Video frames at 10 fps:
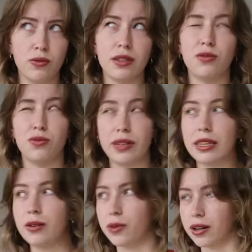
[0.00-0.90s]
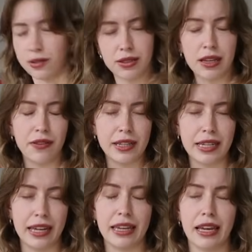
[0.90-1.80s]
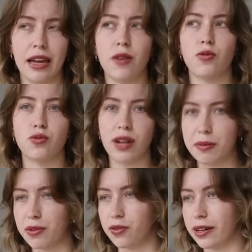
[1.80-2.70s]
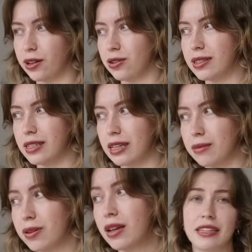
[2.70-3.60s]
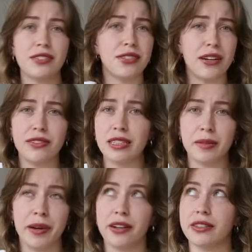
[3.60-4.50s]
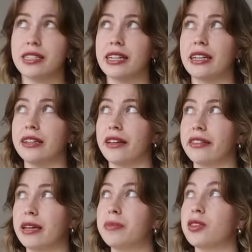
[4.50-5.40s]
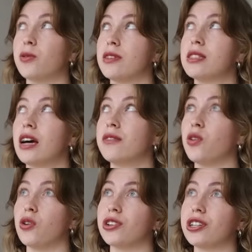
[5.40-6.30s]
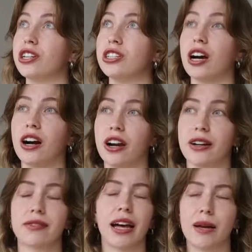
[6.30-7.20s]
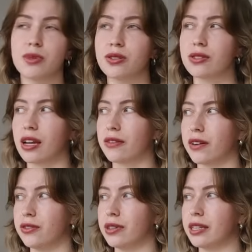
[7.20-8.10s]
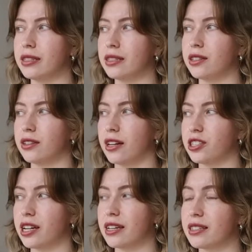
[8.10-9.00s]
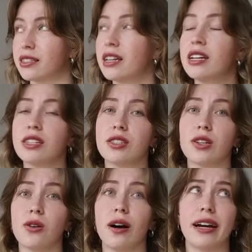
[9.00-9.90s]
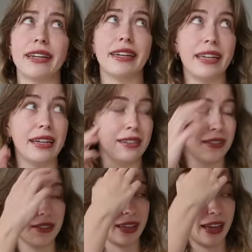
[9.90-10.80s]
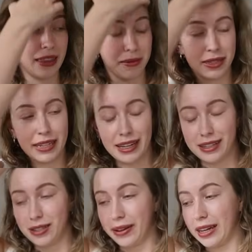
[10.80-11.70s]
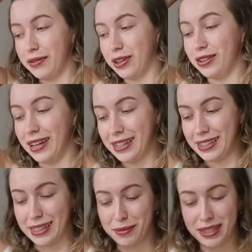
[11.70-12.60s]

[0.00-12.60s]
only really works if I take it right before I go to sleep. These are definitely better than taking nothing, but the ones that I've ordered are capsules that I find really easy to digest, so I need to get them today so I can have a good night's sleep